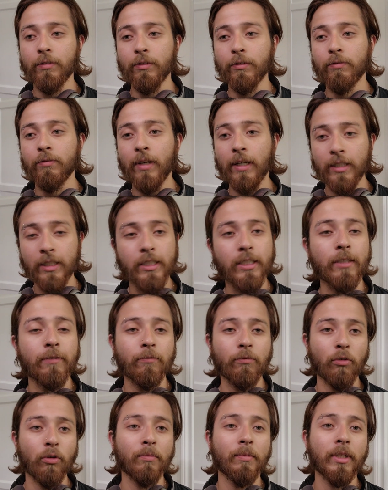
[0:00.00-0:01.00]
find this
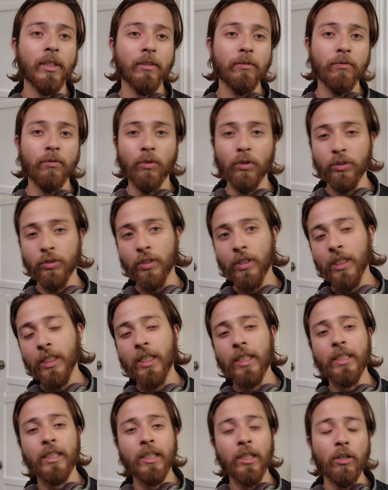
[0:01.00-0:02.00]
informative or you think I
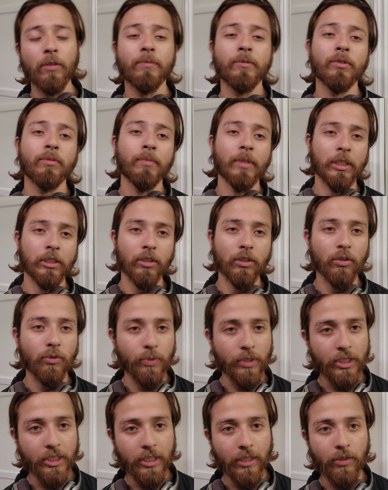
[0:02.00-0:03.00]
can help you, make sure to
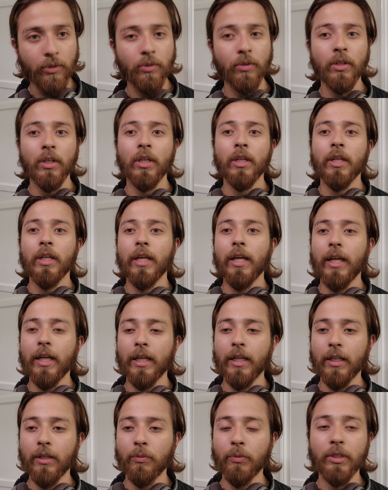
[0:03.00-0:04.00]
reach out
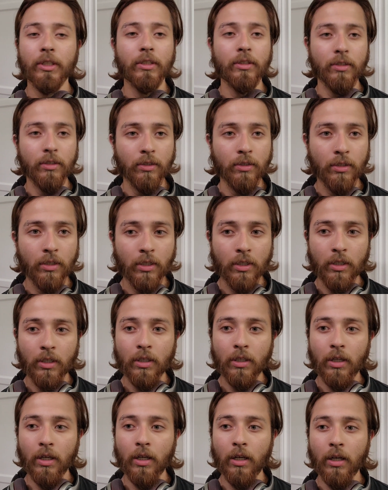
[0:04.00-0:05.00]
and we can
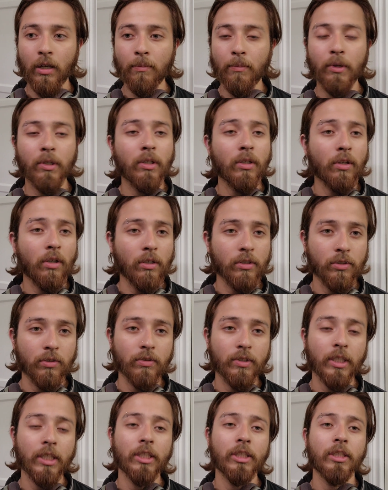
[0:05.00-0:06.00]
book a
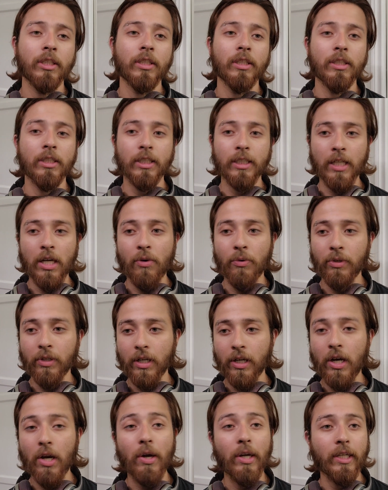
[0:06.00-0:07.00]
consultation and see
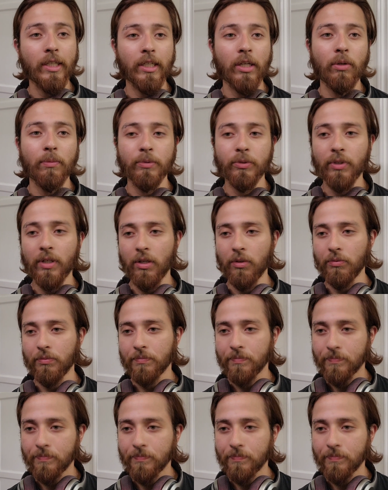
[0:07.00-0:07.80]
how I can help you out.